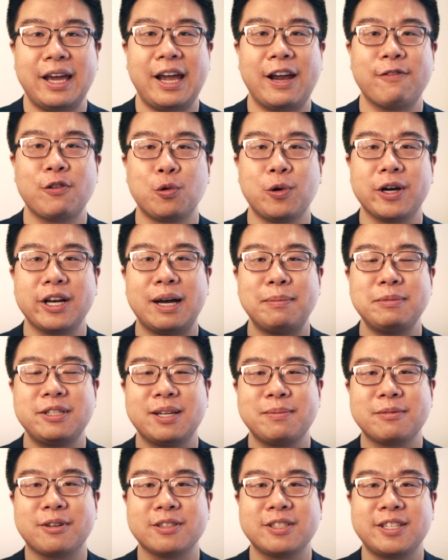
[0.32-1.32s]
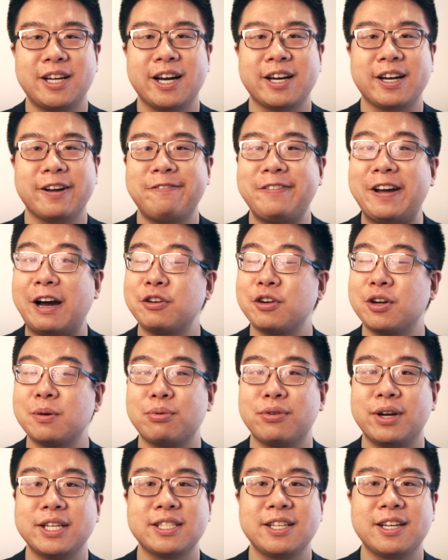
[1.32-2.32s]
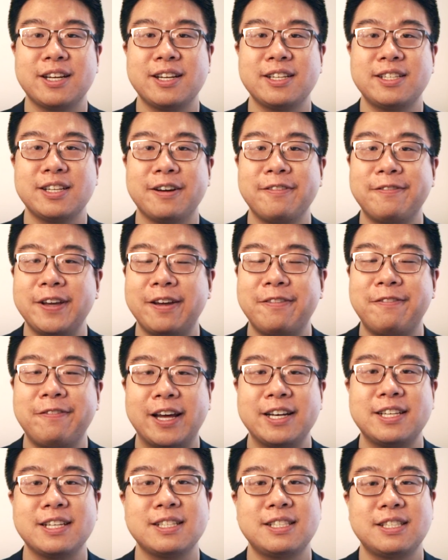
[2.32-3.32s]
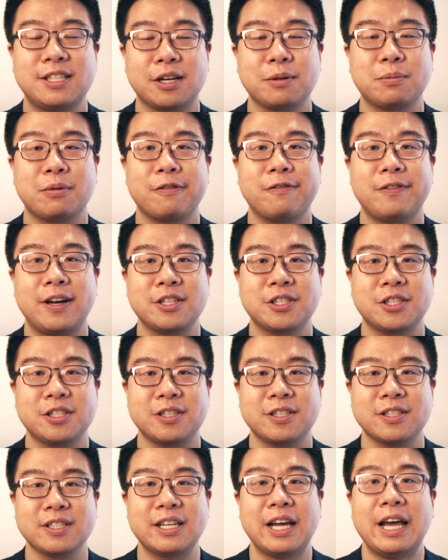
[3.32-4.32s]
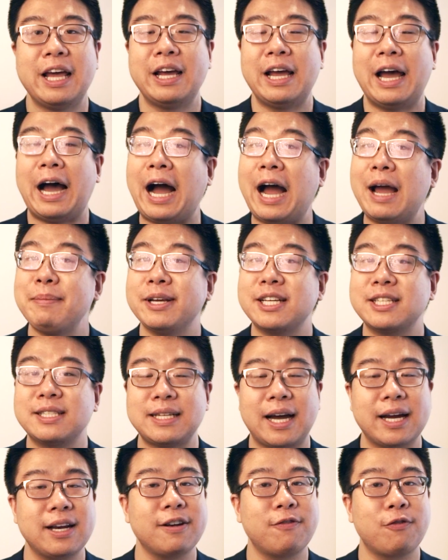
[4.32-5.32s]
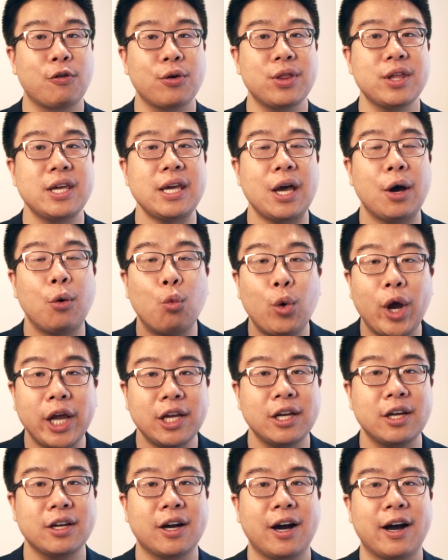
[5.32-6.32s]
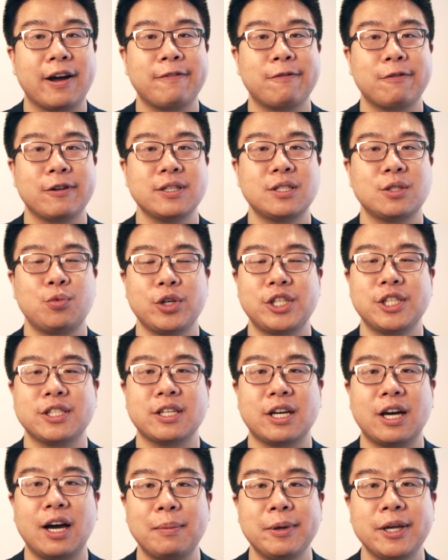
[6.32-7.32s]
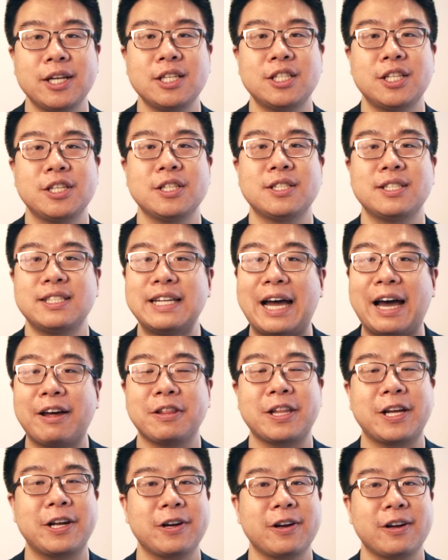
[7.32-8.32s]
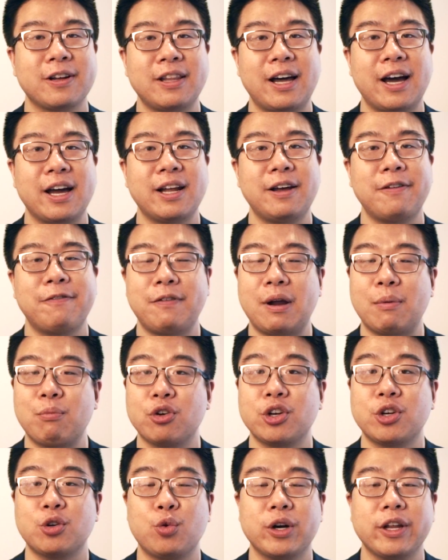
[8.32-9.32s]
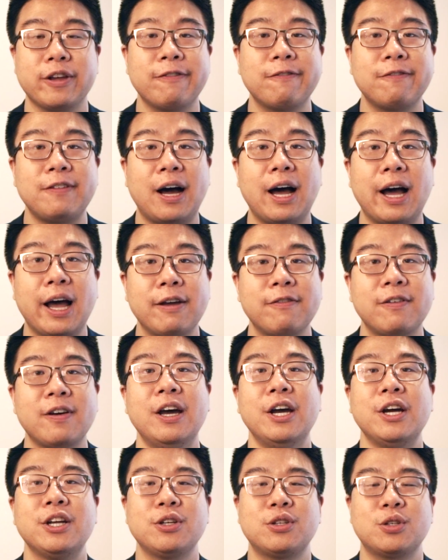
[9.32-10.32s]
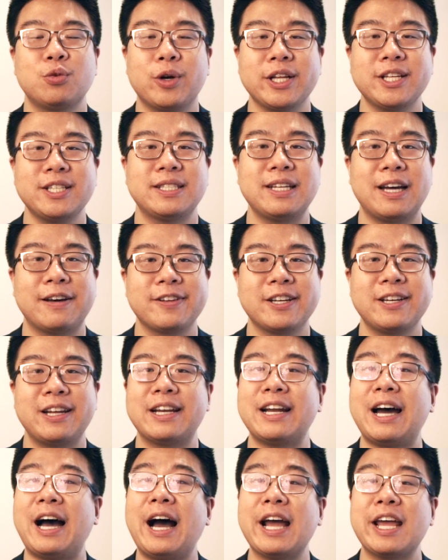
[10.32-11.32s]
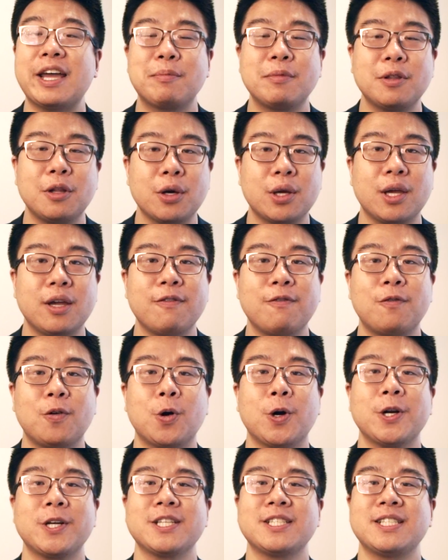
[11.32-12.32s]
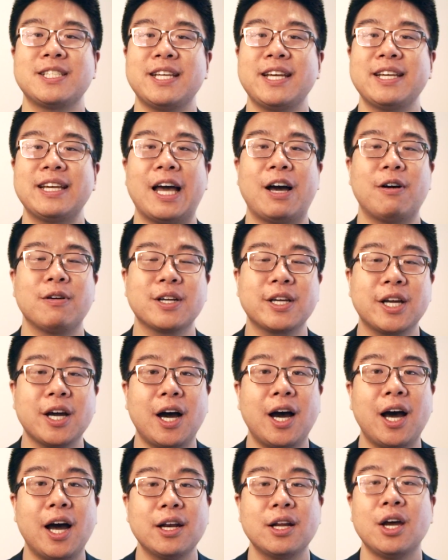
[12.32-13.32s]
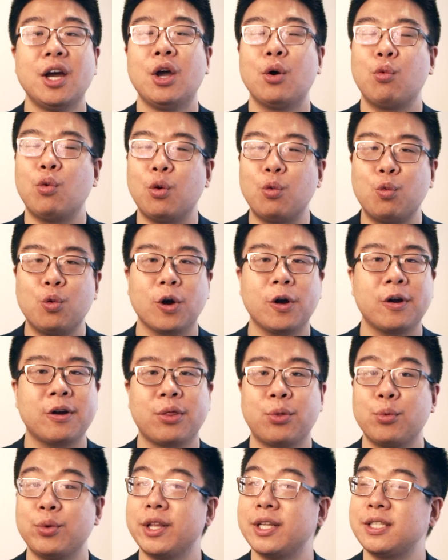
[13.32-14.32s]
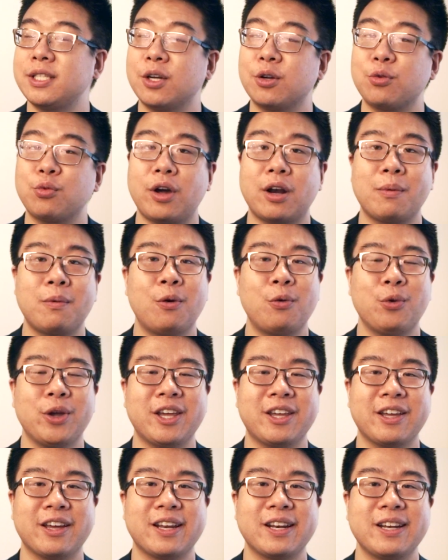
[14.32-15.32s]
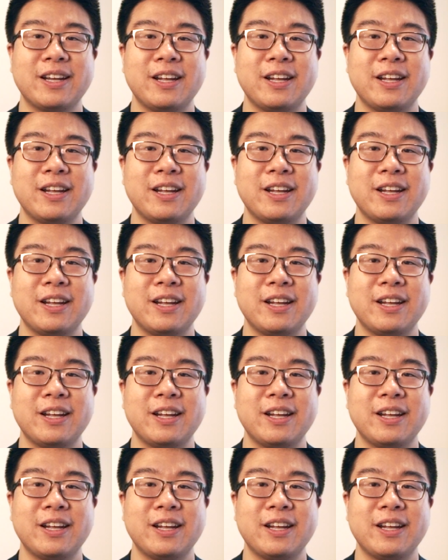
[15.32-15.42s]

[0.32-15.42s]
Hey everyone, I'm Tim Kasaka, founder and president of Adventist Young Professionals. I'm excited for the Awaken Conference, which is coming to South Carolina February 25 to 27, and I am looking forward to seeing how God will work through this incredible weekend.